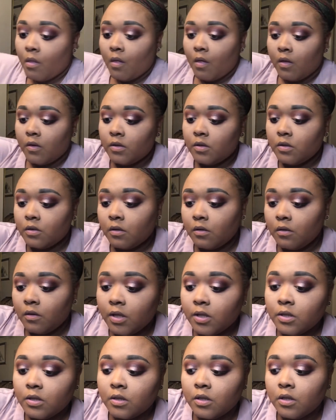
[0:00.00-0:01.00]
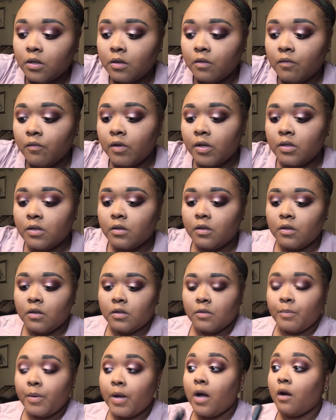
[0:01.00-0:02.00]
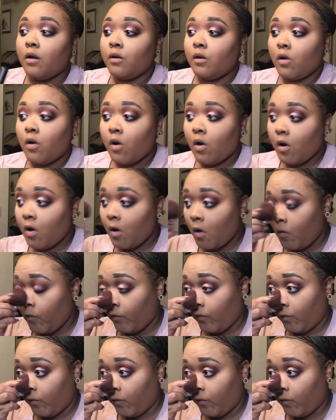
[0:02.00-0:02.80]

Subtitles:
So let's get the rest of this powder off.